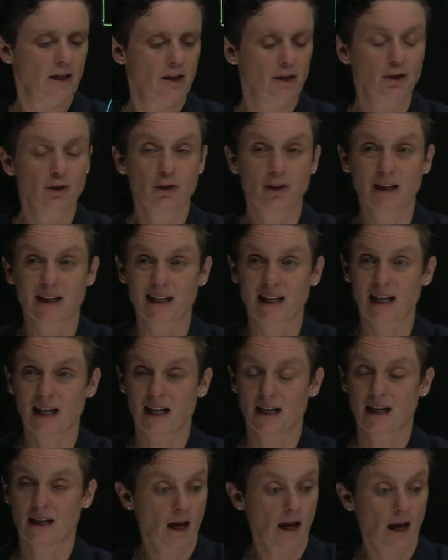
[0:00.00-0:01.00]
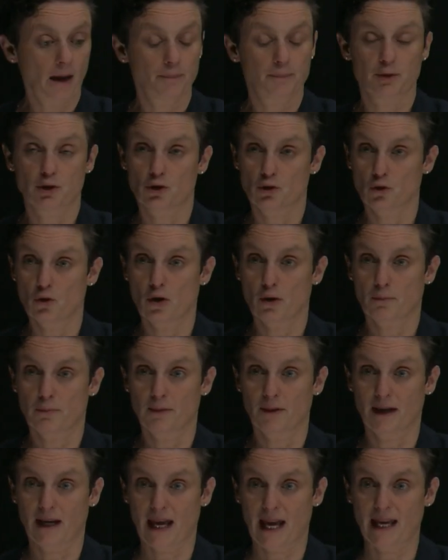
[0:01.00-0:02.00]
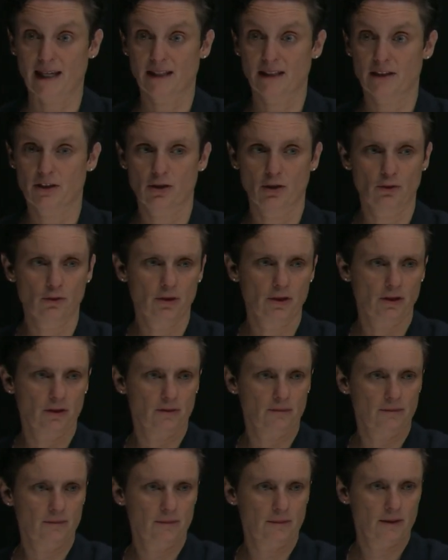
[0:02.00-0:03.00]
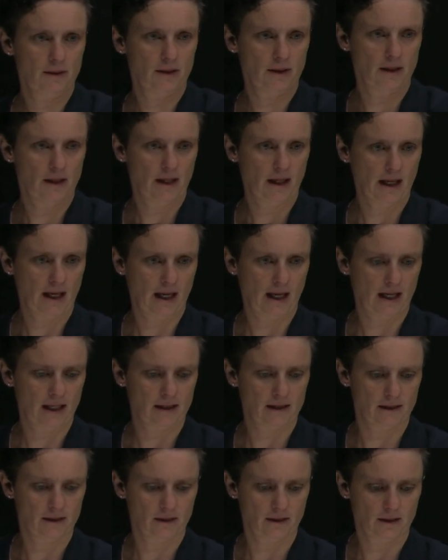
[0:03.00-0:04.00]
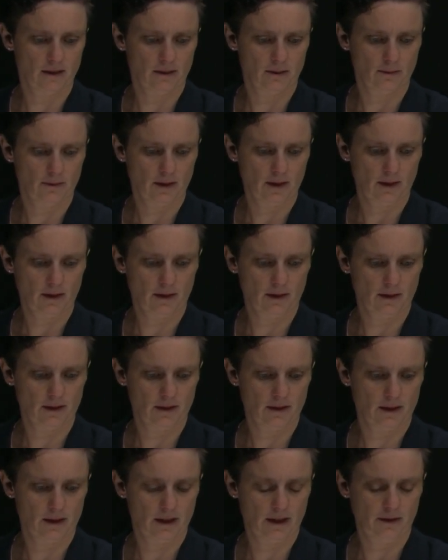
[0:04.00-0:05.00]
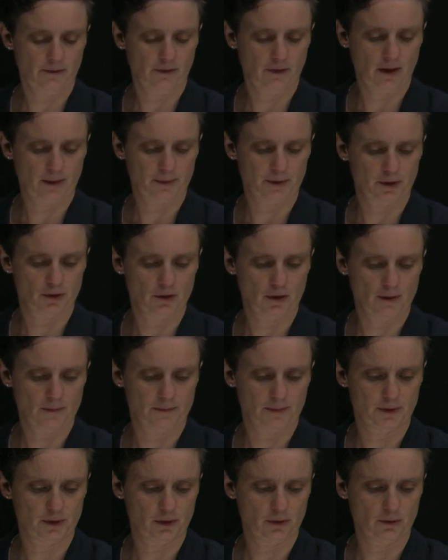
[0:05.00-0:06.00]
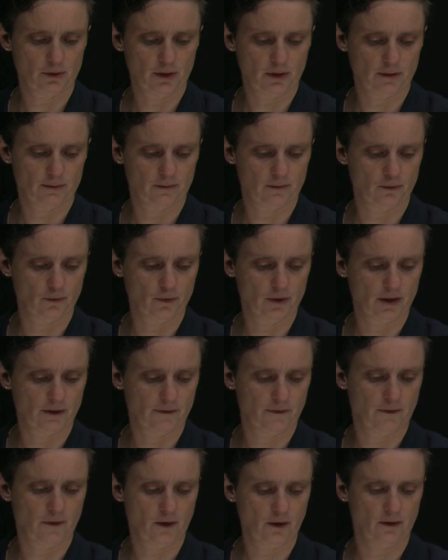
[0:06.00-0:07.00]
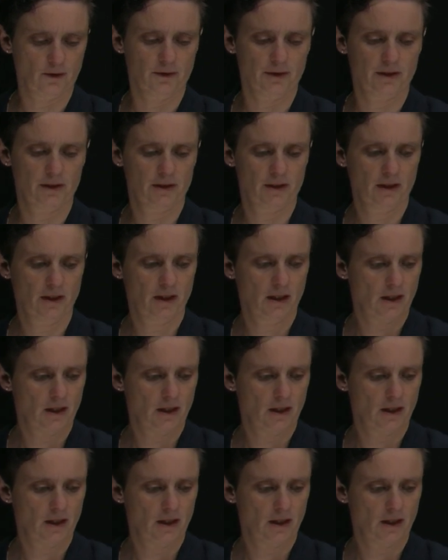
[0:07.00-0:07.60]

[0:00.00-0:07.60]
you're gonna absorb less sodium, and well, if you absorb sodium, water follows.